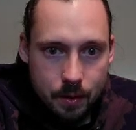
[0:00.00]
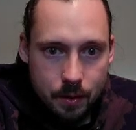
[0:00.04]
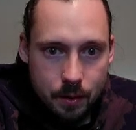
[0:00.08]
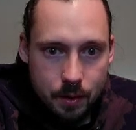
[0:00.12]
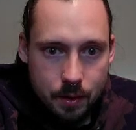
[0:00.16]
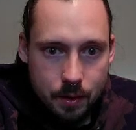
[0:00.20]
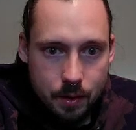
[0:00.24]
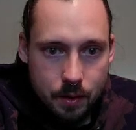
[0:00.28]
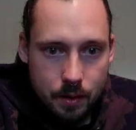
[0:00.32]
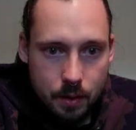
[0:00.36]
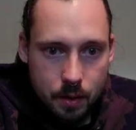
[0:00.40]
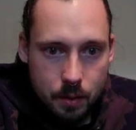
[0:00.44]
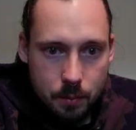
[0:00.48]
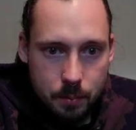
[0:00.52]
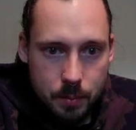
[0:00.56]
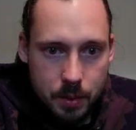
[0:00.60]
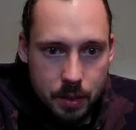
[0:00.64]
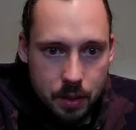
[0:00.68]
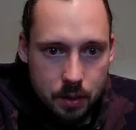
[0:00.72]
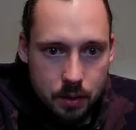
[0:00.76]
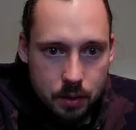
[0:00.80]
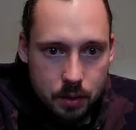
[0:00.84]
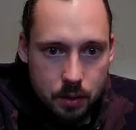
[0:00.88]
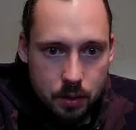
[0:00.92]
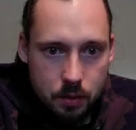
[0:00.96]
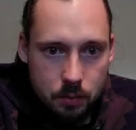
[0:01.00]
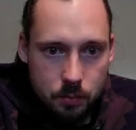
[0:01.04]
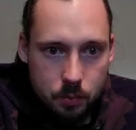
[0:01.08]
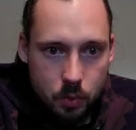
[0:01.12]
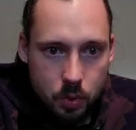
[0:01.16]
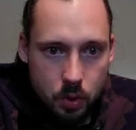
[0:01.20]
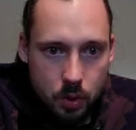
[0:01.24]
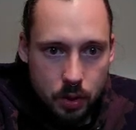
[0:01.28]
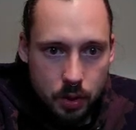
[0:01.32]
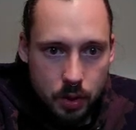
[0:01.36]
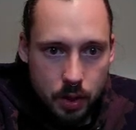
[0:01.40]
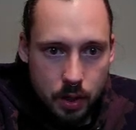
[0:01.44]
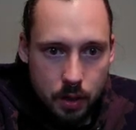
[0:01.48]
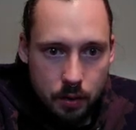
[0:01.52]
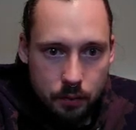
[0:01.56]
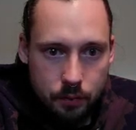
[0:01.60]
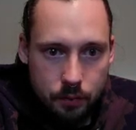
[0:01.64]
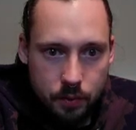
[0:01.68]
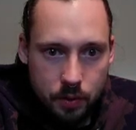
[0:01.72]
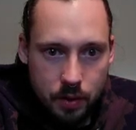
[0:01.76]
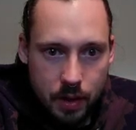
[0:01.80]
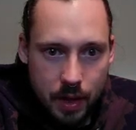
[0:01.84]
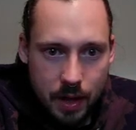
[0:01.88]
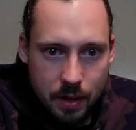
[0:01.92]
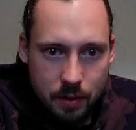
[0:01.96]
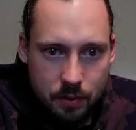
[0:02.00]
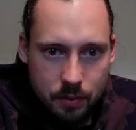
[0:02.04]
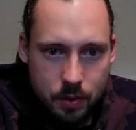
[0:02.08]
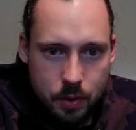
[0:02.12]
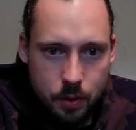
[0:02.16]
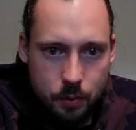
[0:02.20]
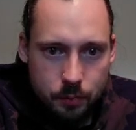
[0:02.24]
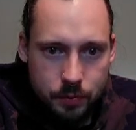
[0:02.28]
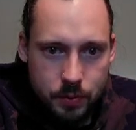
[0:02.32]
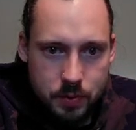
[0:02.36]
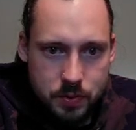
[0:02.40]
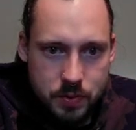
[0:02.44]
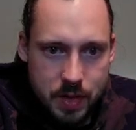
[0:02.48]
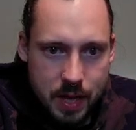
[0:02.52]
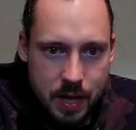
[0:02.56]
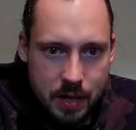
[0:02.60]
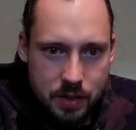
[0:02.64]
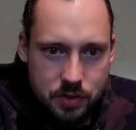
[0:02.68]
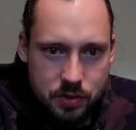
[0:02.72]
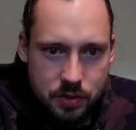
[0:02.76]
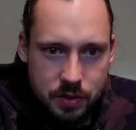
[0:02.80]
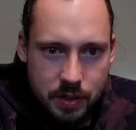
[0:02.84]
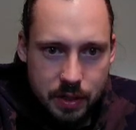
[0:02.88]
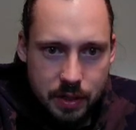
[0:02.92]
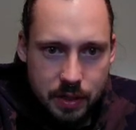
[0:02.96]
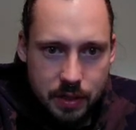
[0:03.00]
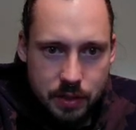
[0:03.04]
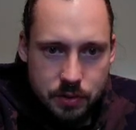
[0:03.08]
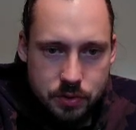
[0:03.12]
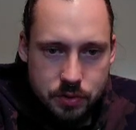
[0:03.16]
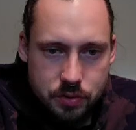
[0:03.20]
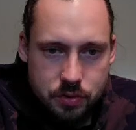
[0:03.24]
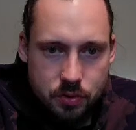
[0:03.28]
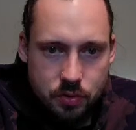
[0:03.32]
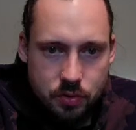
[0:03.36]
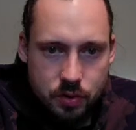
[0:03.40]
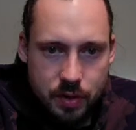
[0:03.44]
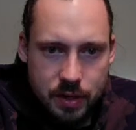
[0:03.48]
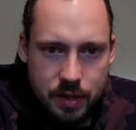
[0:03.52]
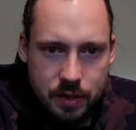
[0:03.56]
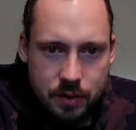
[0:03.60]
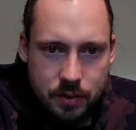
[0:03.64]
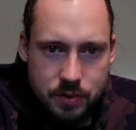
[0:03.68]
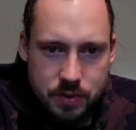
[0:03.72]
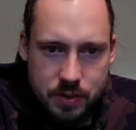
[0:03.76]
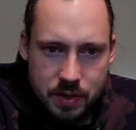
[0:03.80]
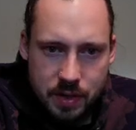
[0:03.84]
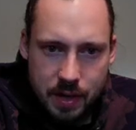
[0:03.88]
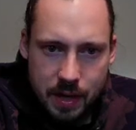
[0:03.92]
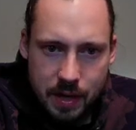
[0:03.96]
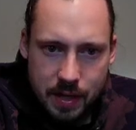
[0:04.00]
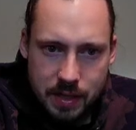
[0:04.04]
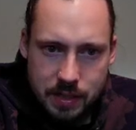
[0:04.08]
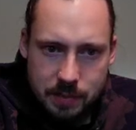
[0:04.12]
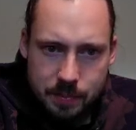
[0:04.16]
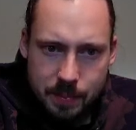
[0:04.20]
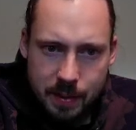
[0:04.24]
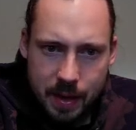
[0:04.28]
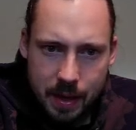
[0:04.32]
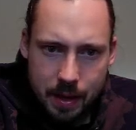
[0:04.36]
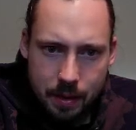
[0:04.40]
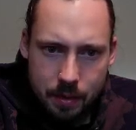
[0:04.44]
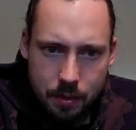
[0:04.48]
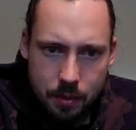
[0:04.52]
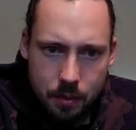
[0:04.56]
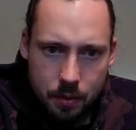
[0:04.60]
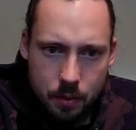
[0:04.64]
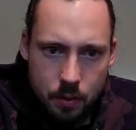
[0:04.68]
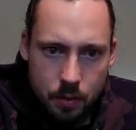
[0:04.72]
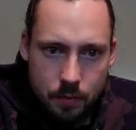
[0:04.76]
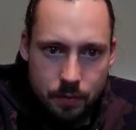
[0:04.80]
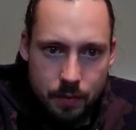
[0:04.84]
And then be a little more careful. I don't know if there's actually any trainers in Ice Path, though.